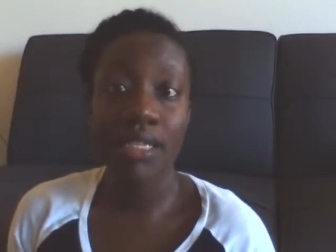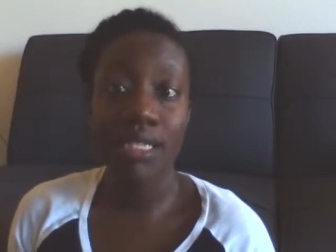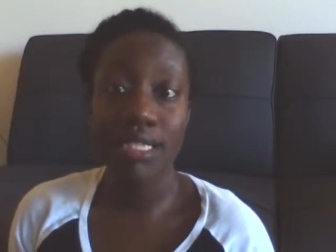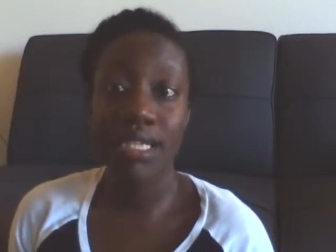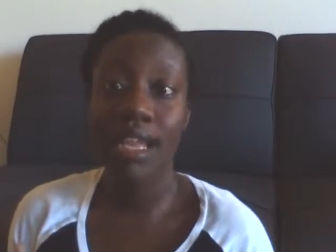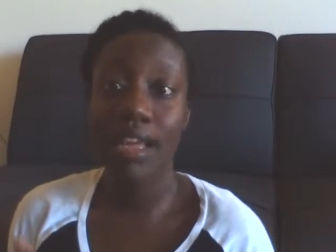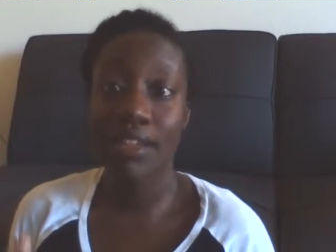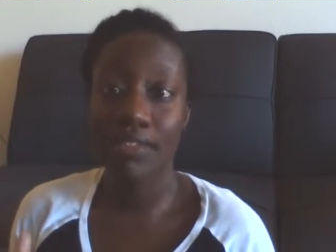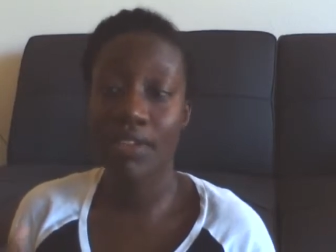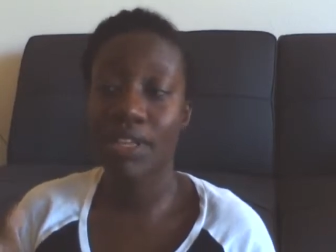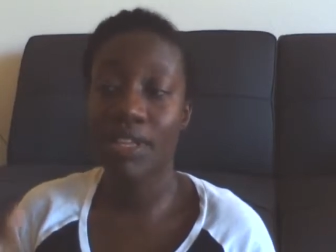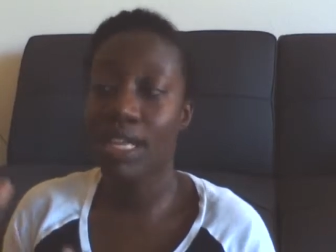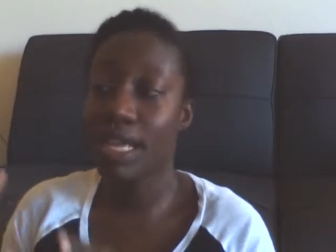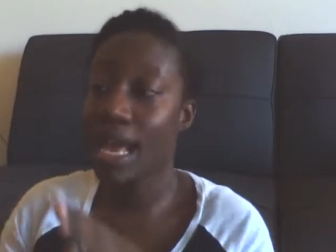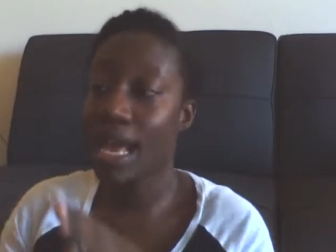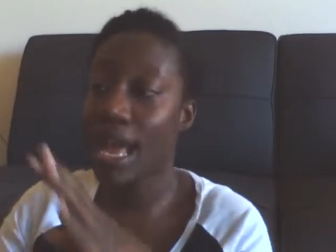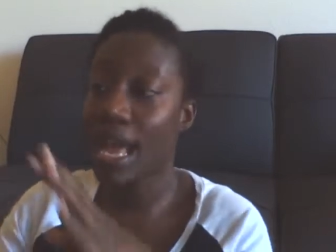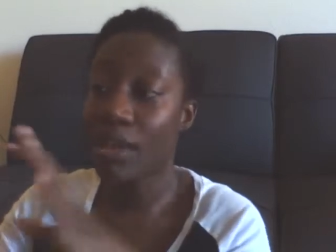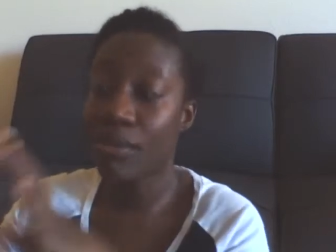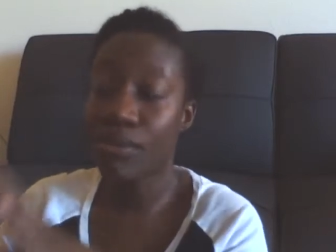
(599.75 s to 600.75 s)
till I felt
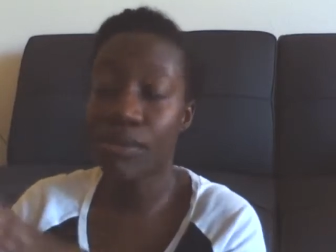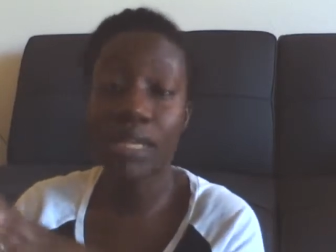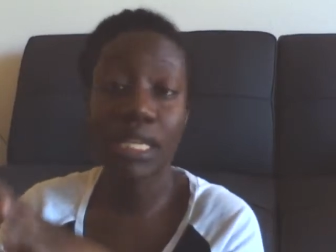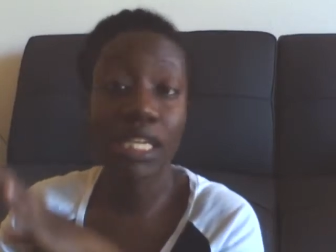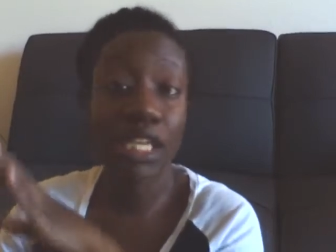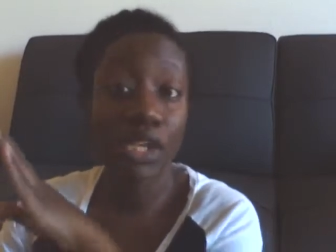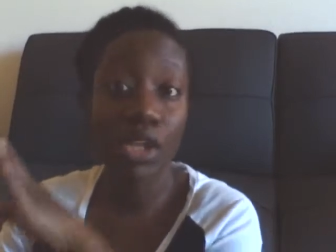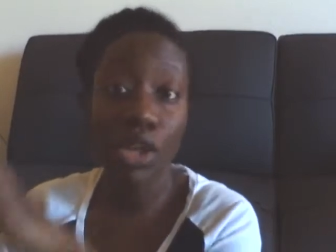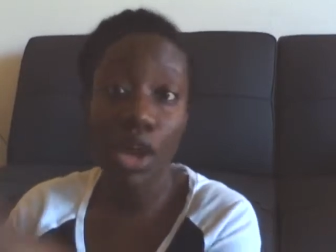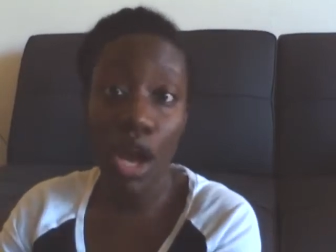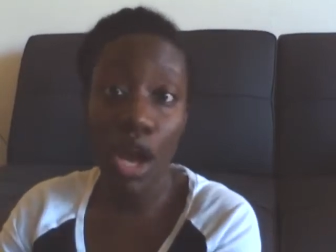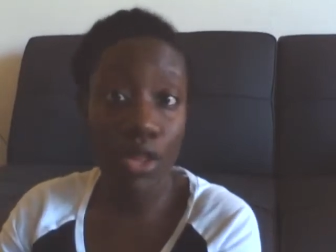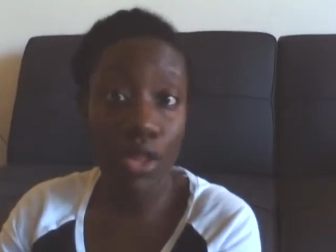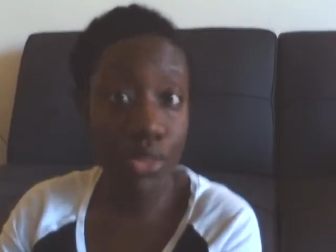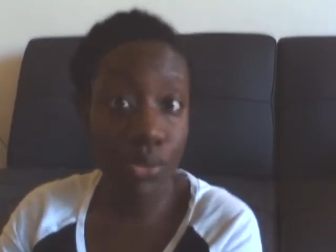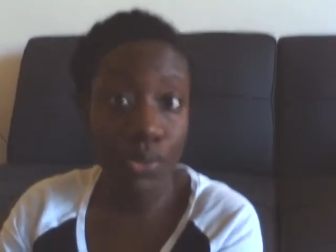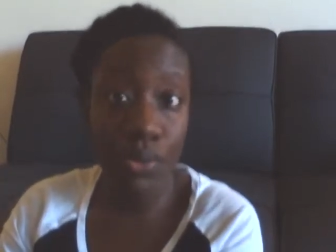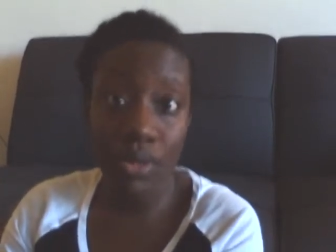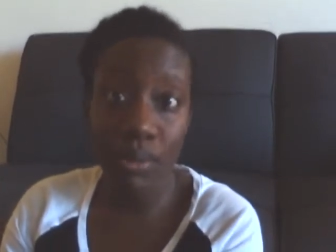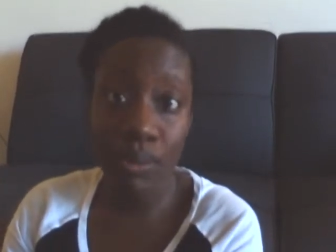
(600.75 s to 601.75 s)
like I had really gone
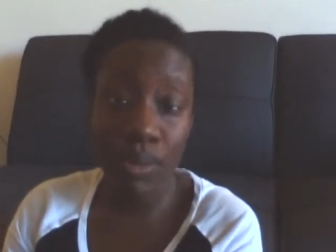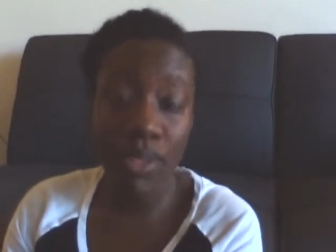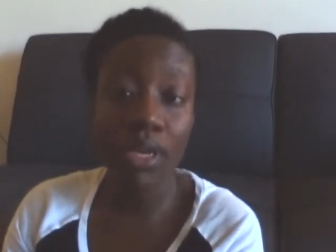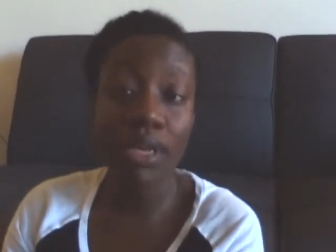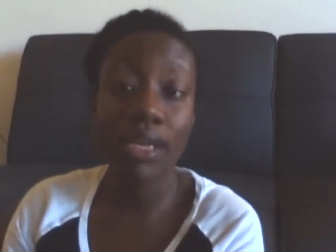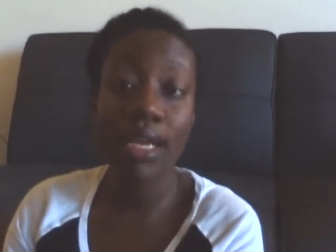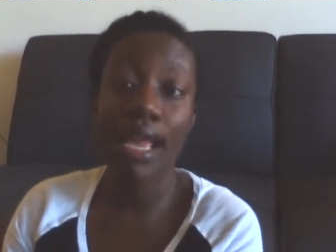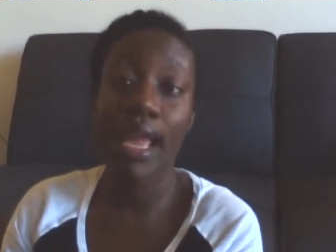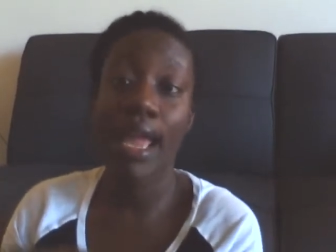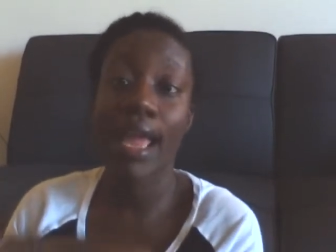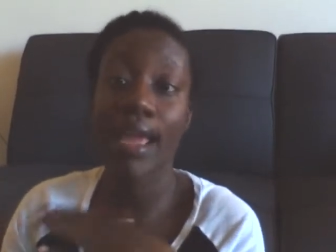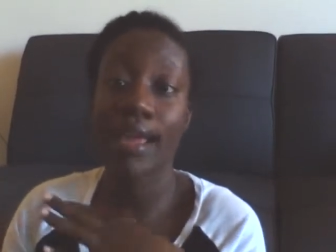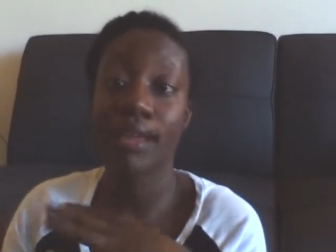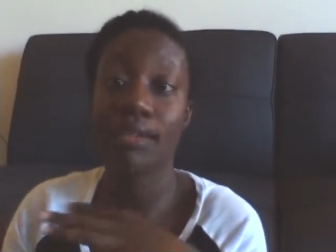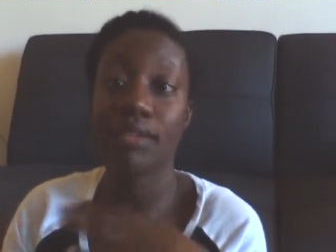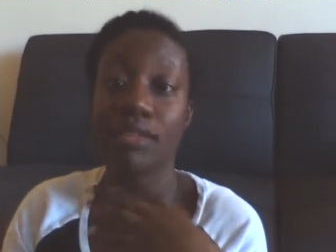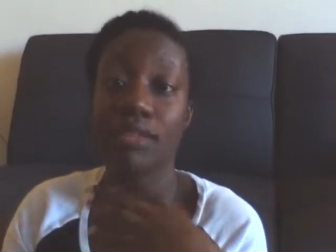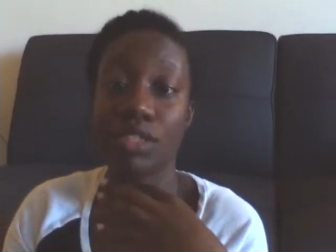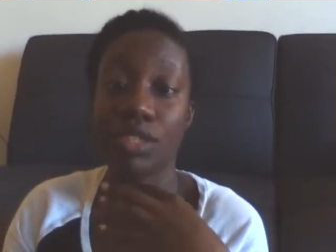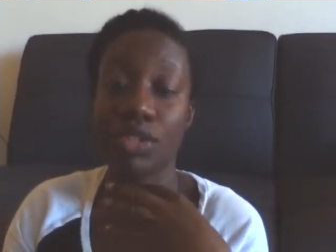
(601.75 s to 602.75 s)
through the book
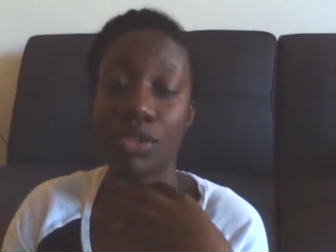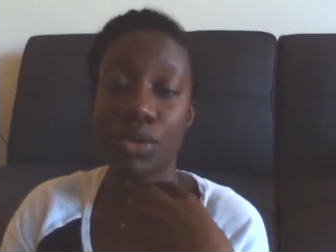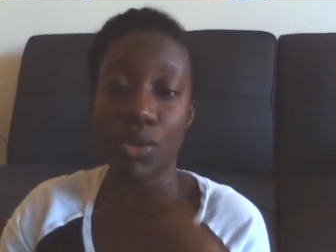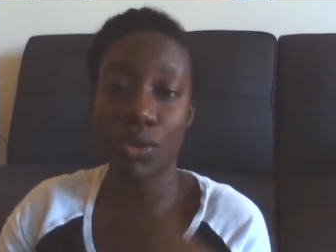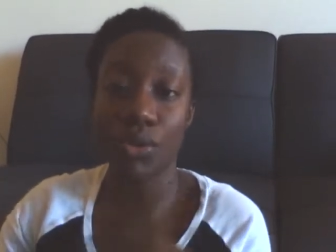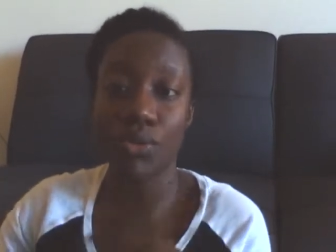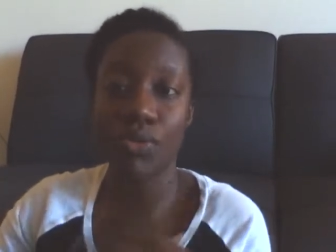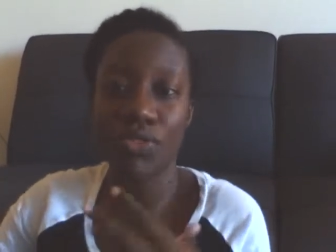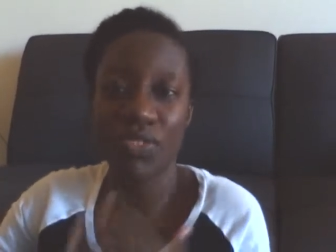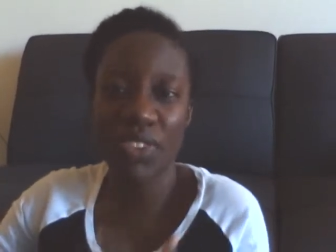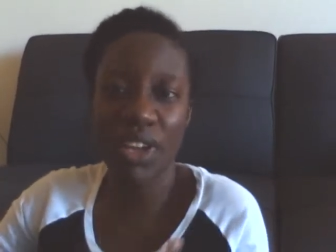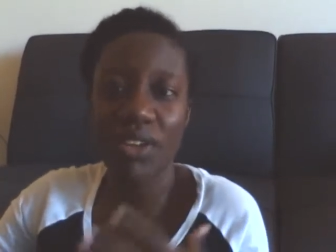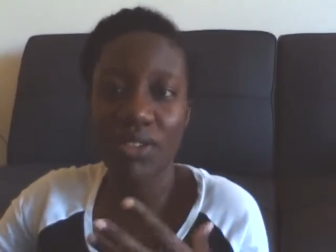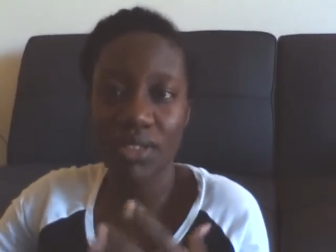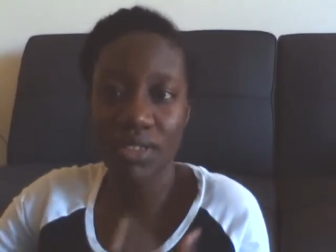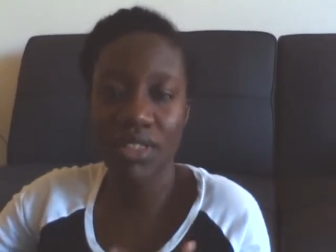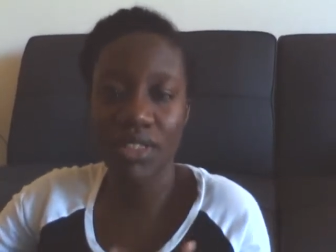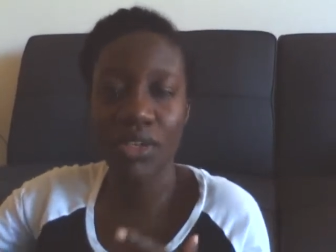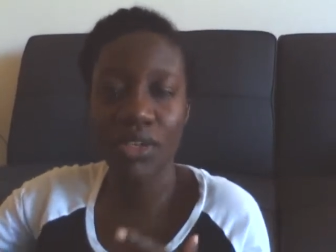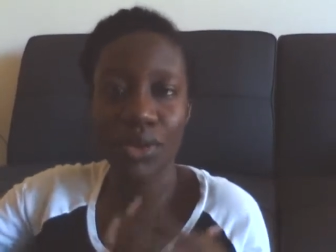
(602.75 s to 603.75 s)
and,
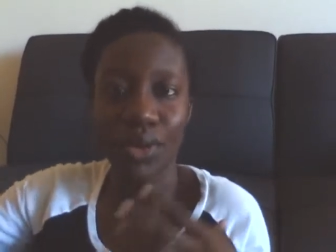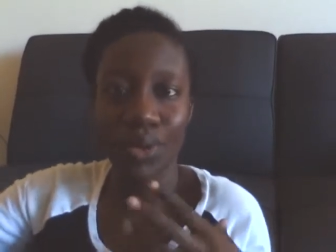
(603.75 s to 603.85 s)
felt,